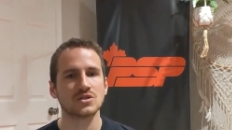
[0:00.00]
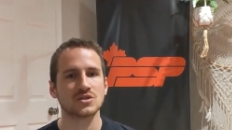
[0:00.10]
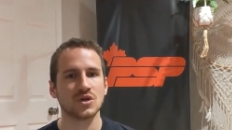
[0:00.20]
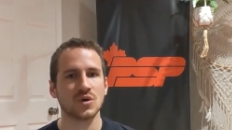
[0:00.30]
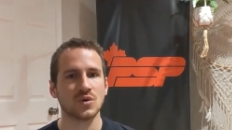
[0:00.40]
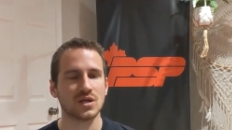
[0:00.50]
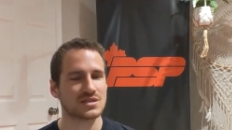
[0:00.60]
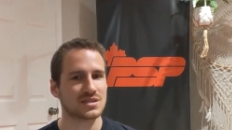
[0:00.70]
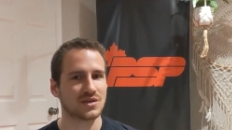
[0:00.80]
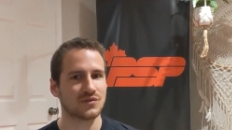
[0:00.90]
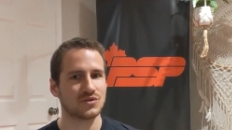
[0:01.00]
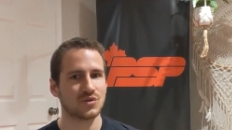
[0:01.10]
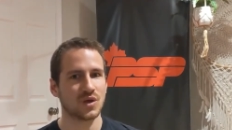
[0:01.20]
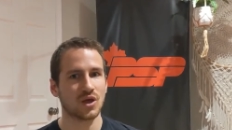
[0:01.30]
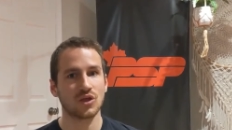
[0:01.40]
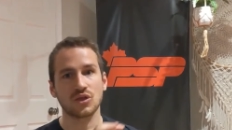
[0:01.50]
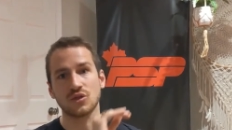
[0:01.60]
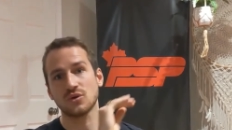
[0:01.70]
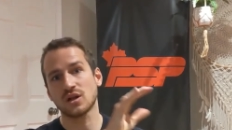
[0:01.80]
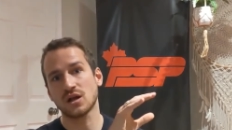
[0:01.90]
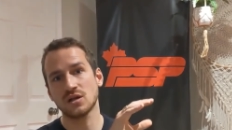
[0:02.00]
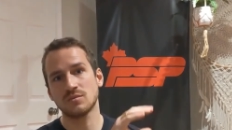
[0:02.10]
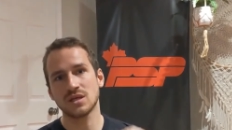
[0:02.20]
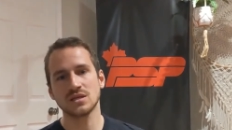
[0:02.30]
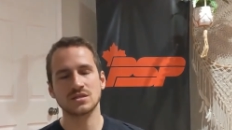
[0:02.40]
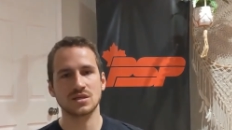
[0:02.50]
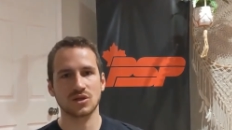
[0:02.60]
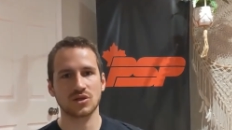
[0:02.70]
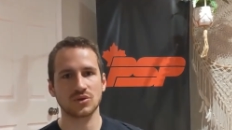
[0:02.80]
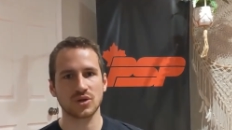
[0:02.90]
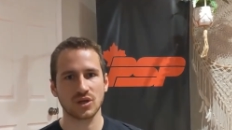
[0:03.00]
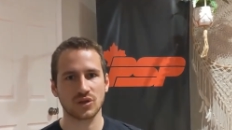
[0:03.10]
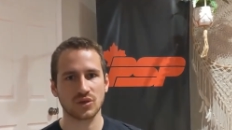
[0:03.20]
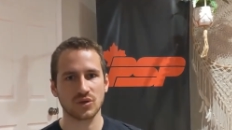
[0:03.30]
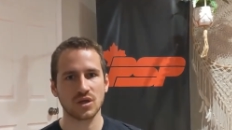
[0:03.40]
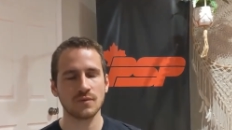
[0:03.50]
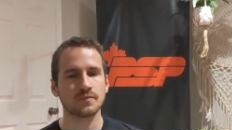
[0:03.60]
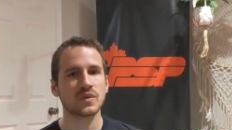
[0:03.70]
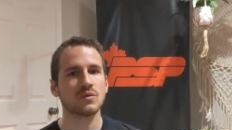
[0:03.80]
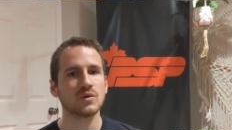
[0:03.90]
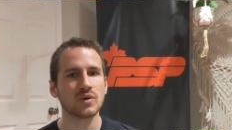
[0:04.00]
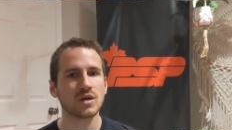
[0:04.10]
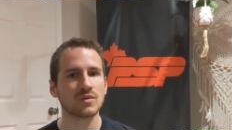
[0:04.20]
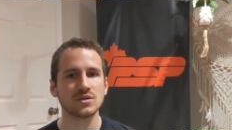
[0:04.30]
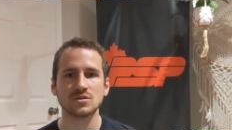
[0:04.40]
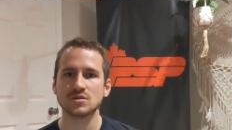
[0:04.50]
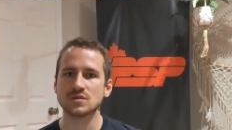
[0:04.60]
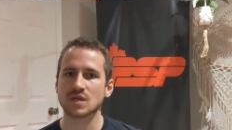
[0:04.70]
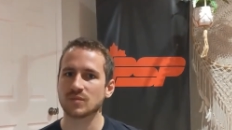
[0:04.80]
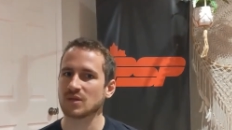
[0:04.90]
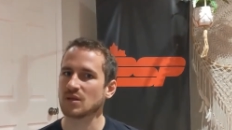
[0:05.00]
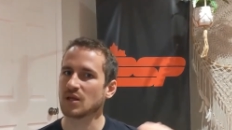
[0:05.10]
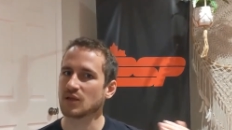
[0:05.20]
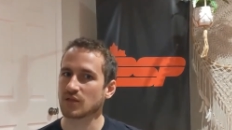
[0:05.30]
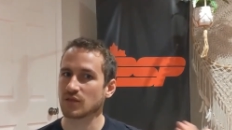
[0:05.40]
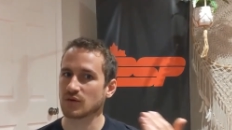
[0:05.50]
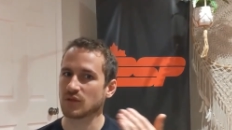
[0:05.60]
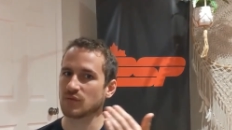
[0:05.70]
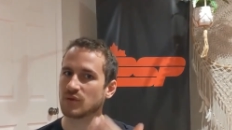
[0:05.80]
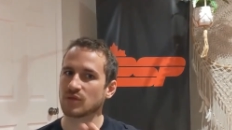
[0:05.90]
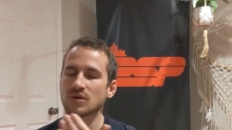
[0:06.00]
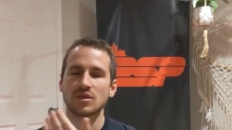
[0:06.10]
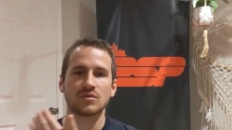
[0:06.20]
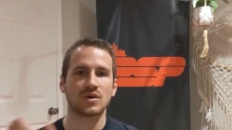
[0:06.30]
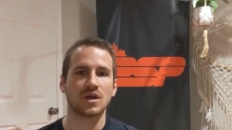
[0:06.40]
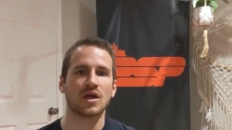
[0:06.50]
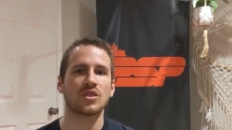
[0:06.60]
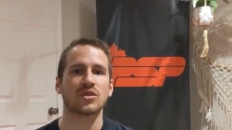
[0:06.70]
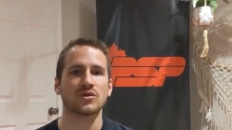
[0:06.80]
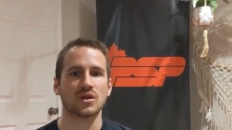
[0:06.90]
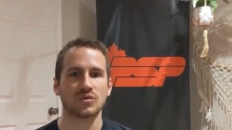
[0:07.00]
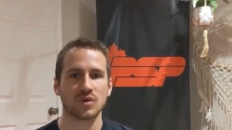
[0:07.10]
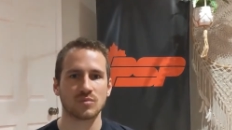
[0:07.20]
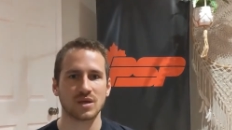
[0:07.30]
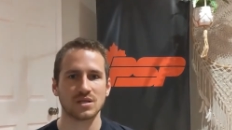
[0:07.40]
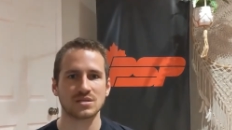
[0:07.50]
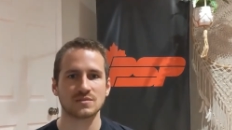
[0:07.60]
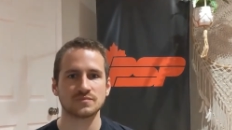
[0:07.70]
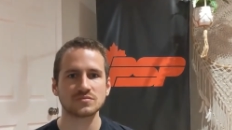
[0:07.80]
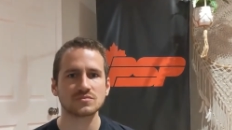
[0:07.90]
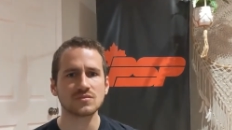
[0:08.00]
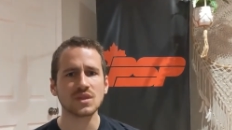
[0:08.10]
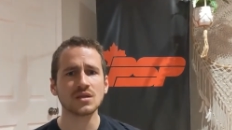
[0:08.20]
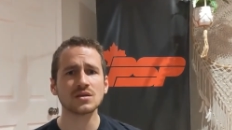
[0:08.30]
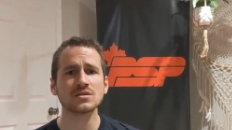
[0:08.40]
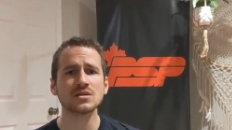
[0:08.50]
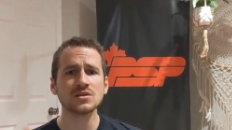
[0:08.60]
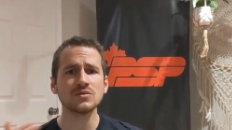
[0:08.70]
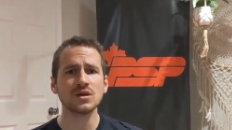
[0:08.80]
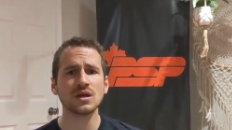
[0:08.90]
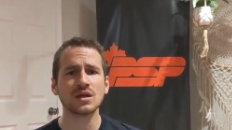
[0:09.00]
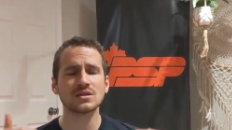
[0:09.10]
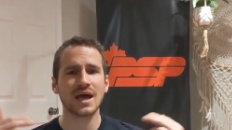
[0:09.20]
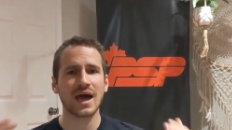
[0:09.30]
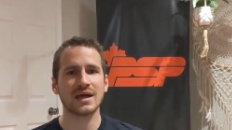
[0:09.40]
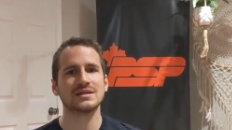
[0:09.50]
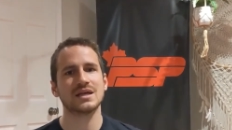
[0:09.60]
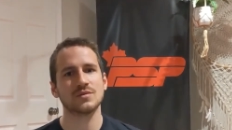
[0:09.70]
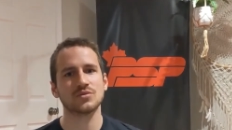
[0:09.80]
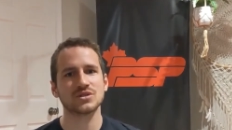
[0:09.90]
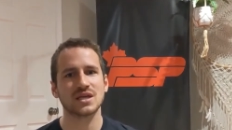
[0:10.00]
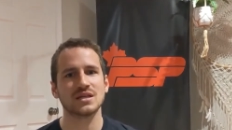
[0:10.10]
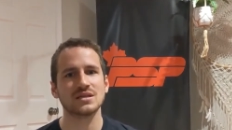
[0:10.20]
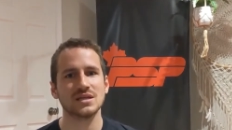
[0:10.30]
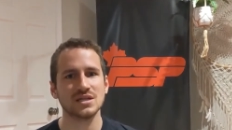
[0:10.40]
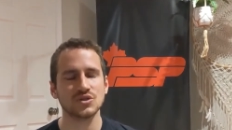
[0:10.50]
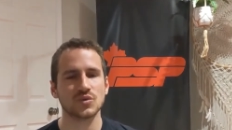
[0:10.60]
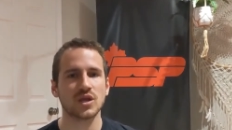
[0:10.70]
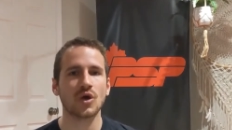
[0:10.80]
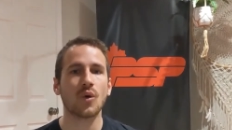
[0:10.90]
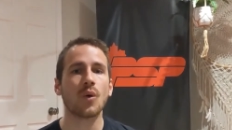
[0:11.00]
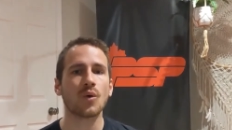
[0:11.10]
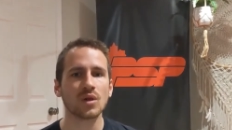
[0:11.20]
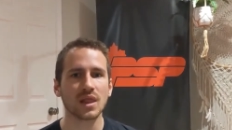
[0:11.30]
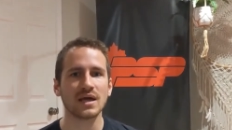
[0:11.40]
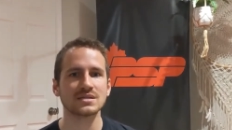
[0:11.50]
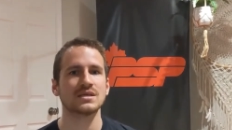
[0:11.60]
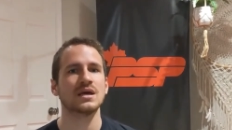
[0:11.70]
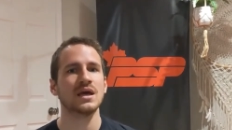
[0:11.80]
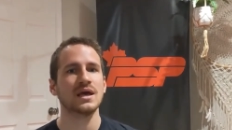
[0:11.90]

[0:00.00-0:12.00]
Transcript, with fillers: So instead of doing 39 minutes, 30 and 30, we recommend you do something like 33, 33, and 33 minutes. Continuing to add 10% each week or less